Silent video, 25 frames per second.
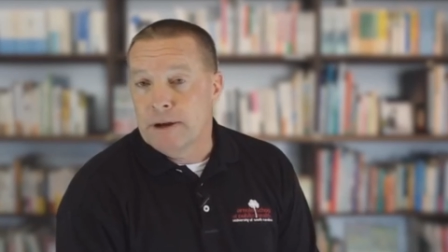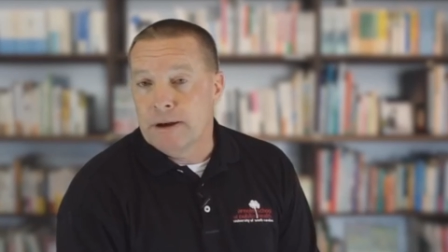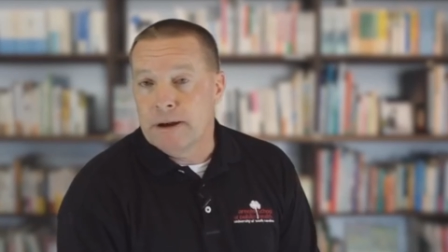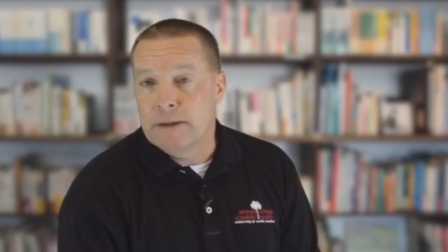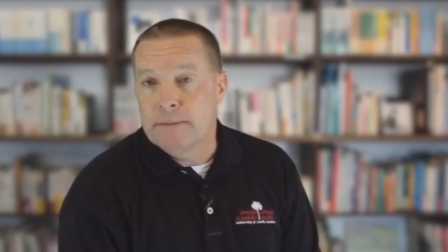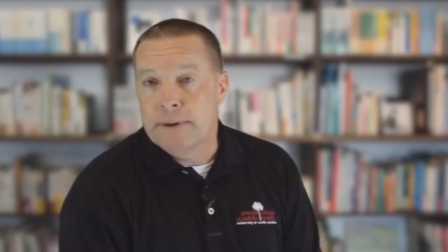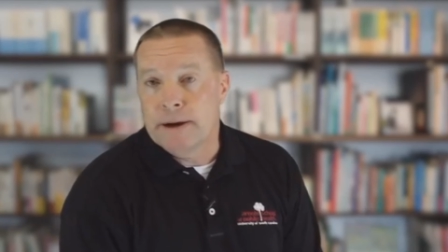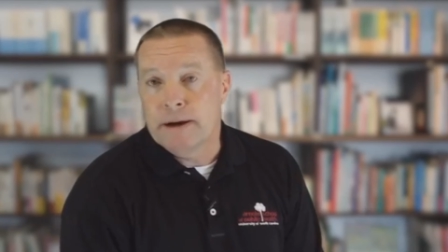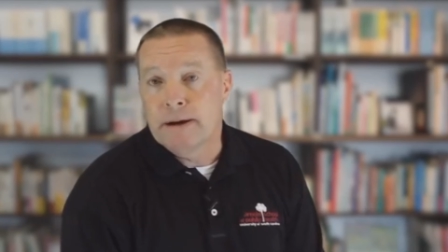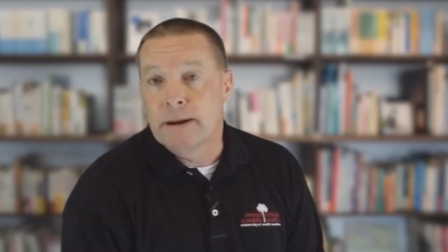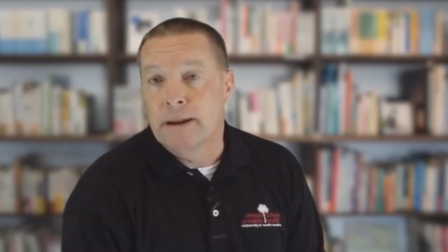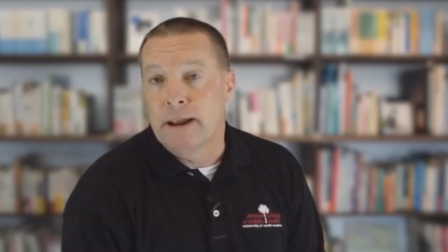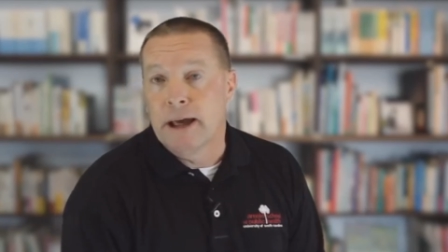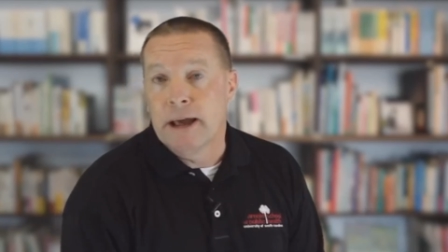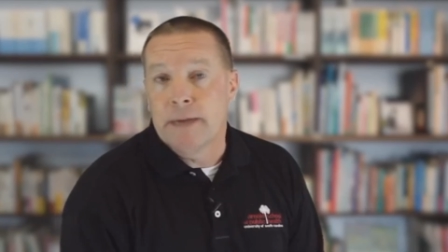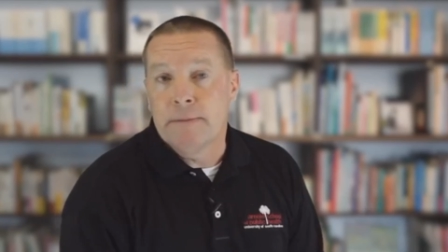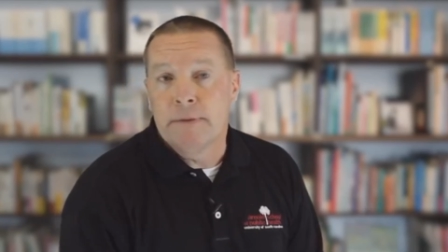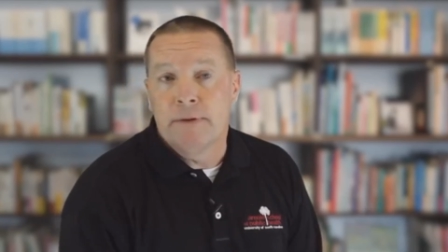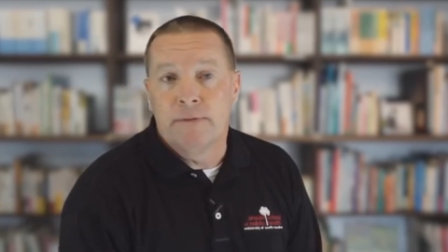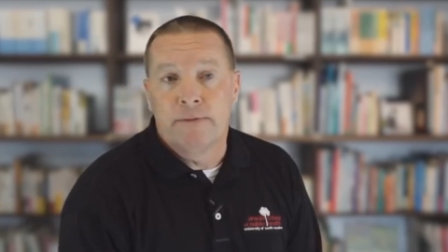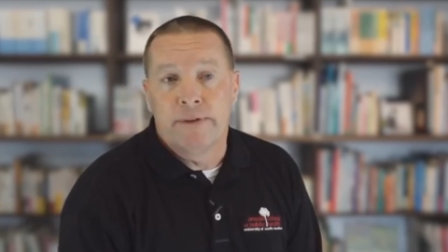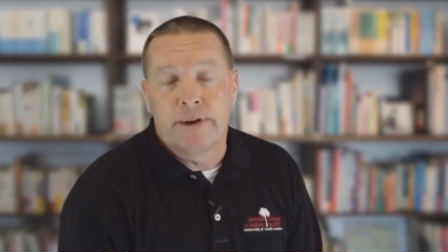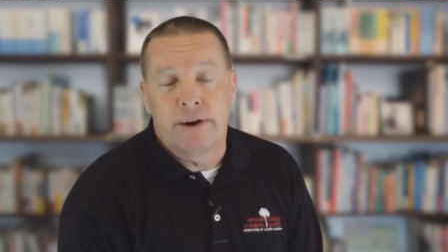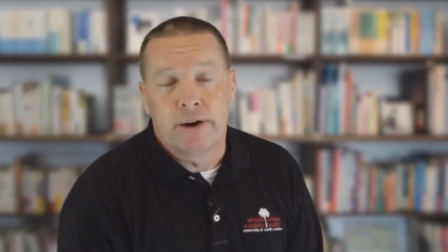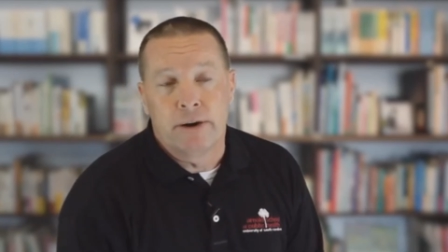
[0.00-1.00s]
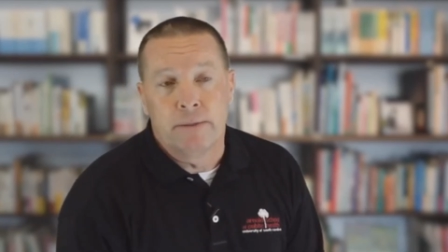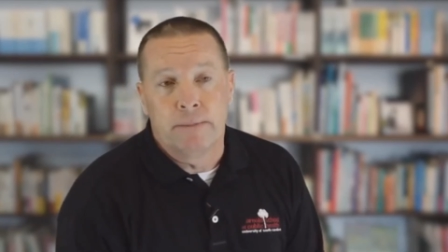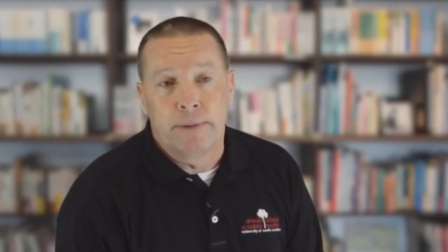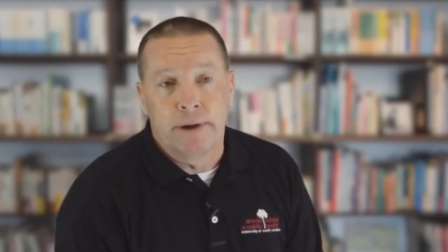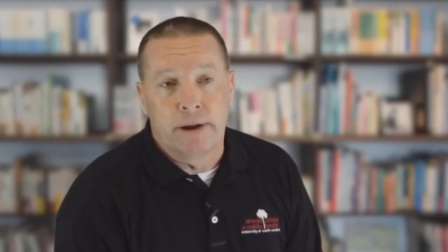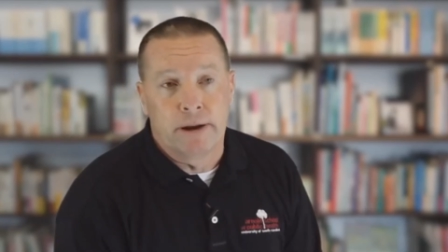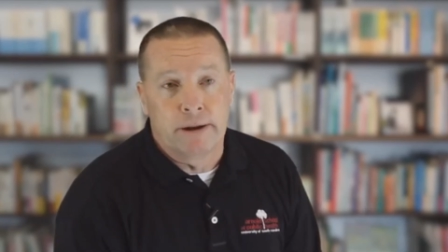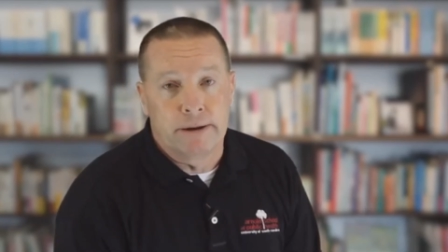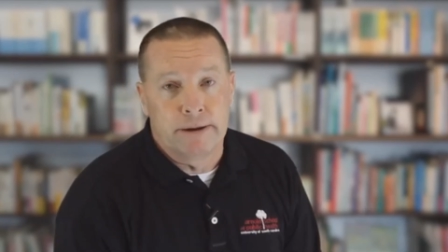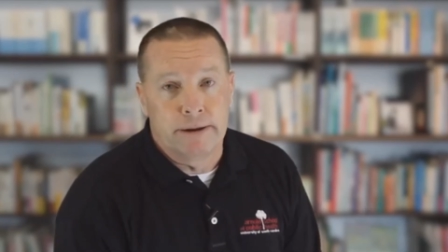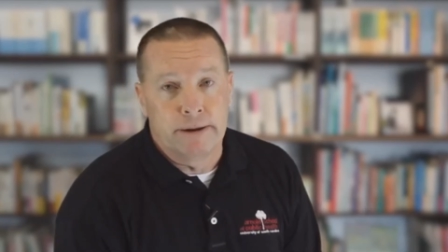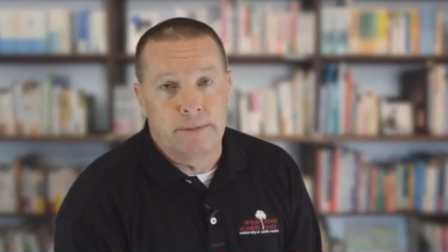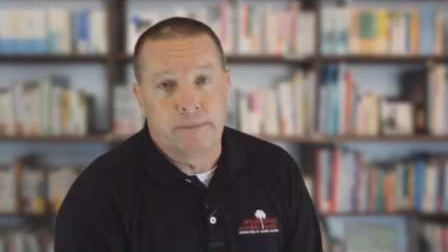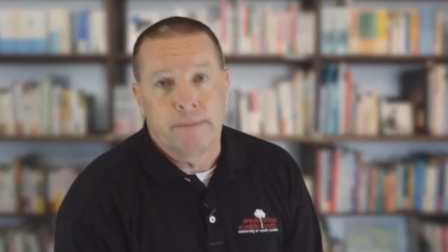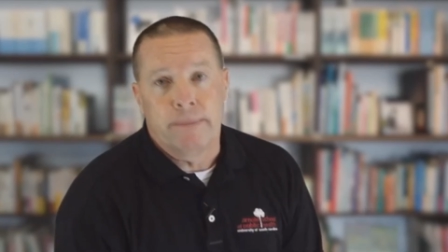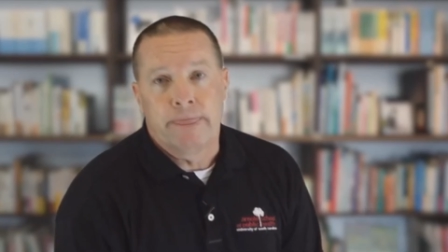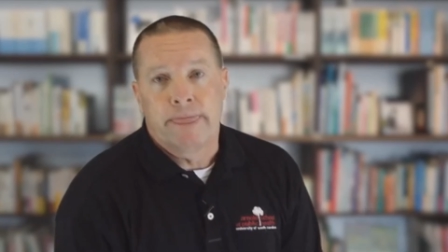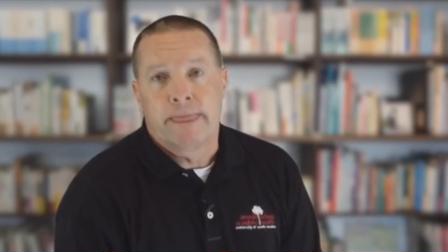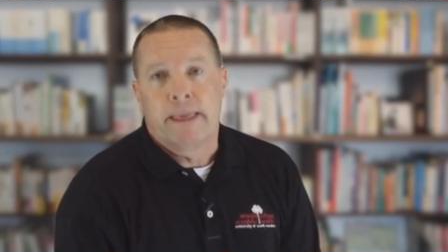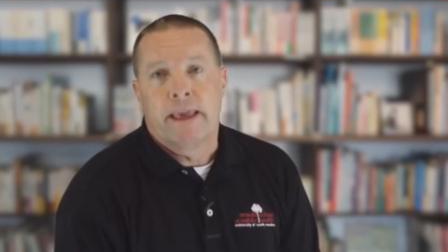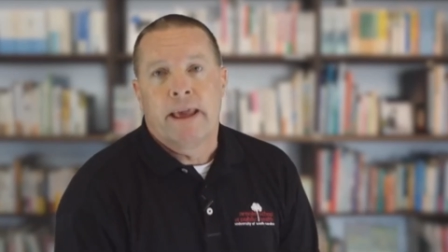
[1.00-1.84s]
talking about climate variability